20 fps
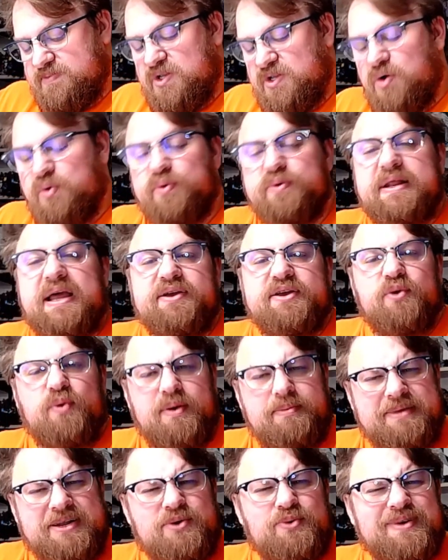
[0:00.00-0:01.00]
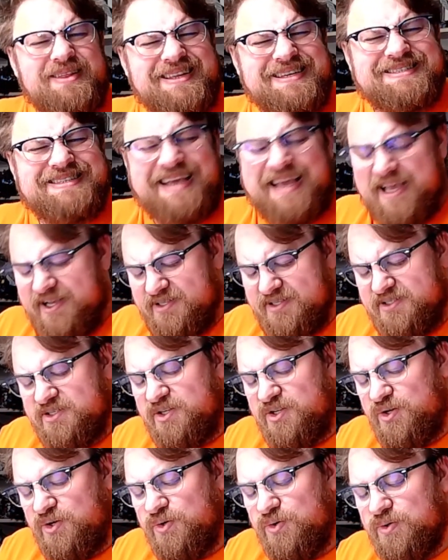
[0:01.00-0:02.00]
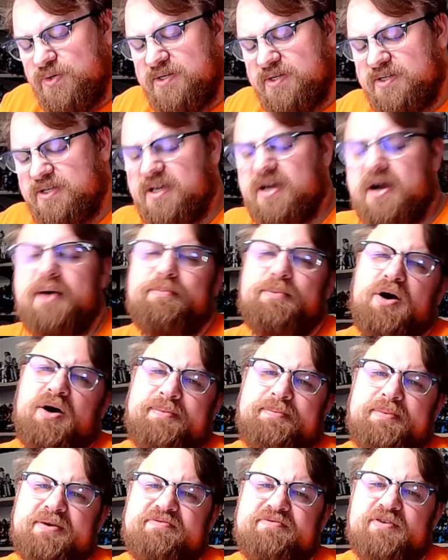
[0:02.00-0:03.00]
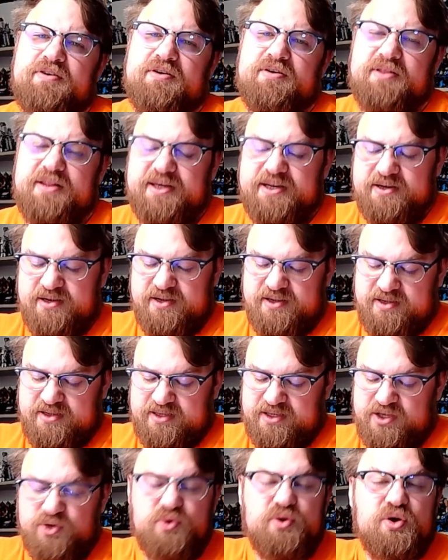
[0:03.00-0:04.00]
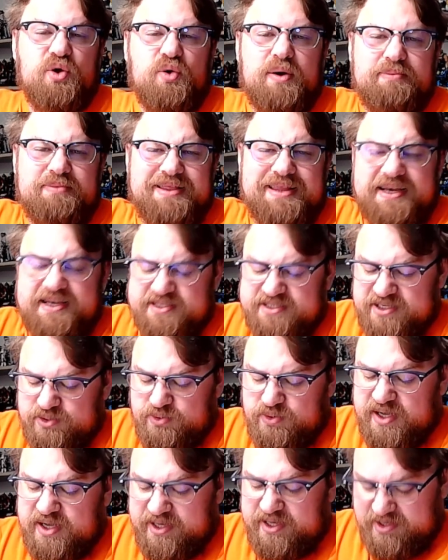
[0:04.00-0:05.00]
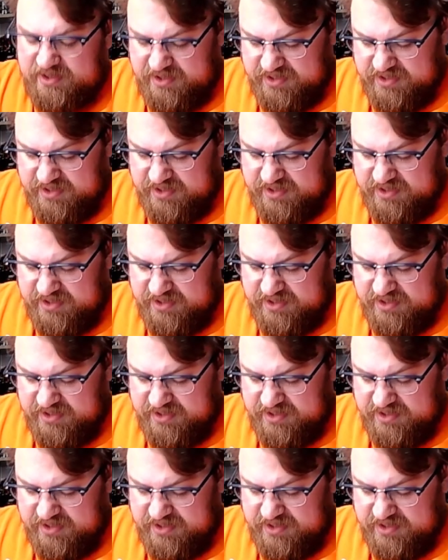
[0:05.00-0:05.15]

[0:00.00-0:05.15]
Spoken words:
Oh, now you want me to release hands too? Come on, McFarlane. You know I'm lazy, right?